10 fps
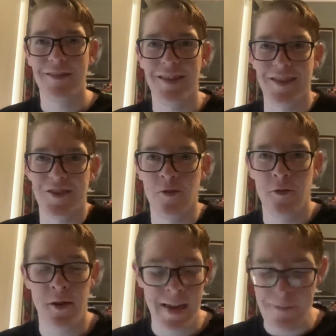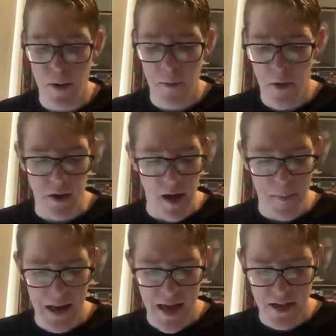That's good. He probably won't
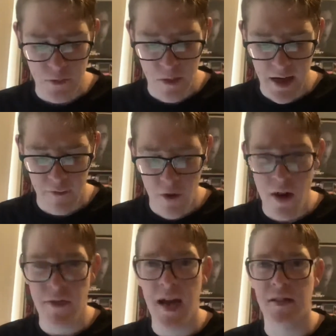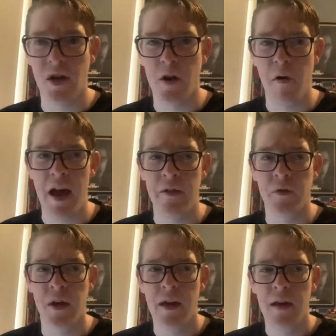come in next week. 5-day
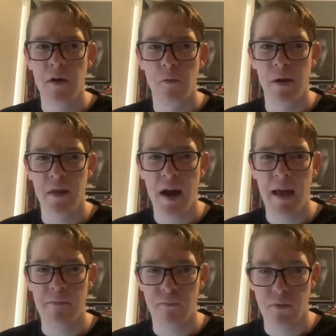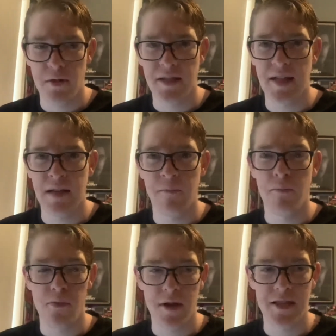turnaround with a pretty
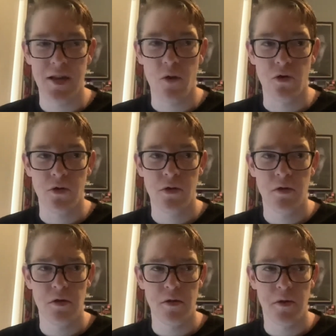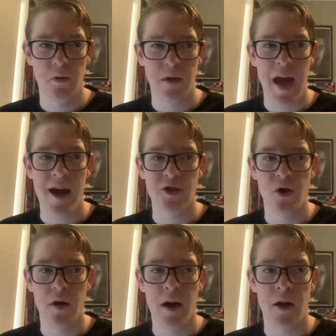good little gash
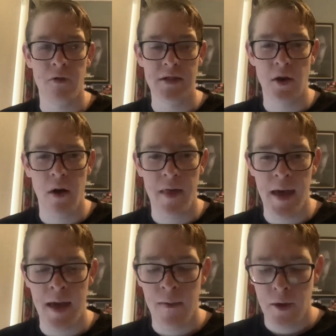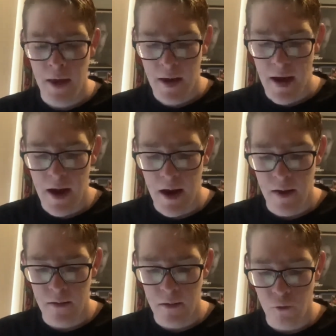under his eye
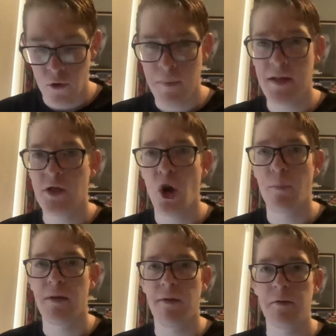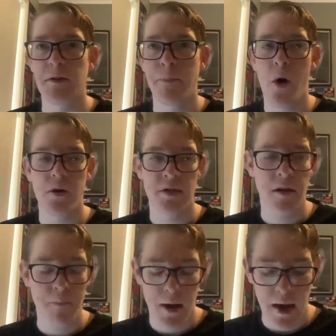there. Wouldn't be stopped if he was a
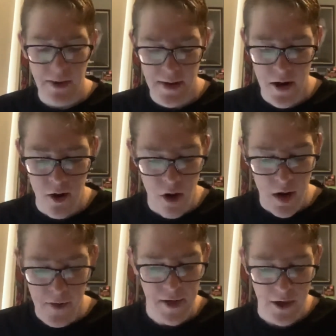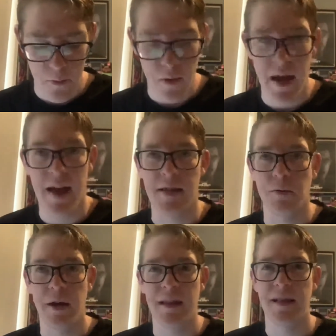boxer, but, I don't think he'll play
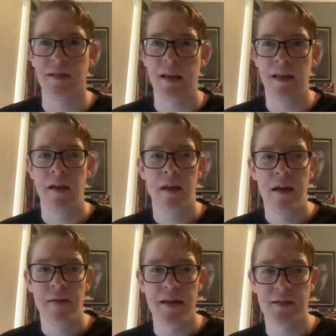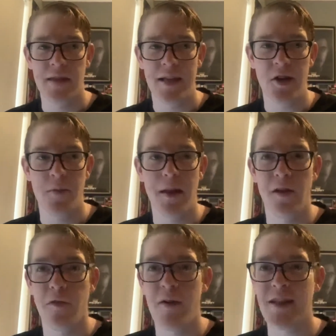next week. There's got to be a
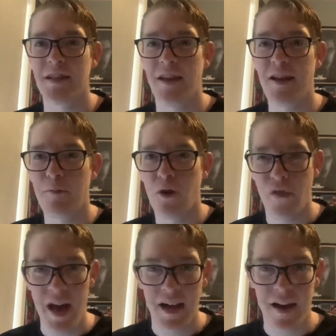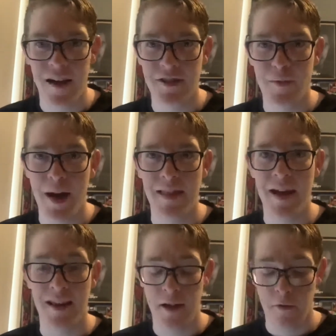lot of Vaseline put on that cut to make
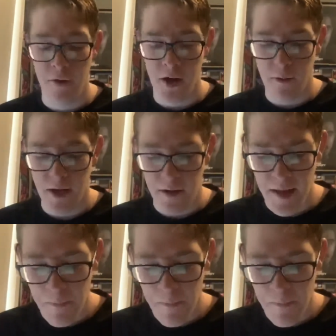that heal very quickly.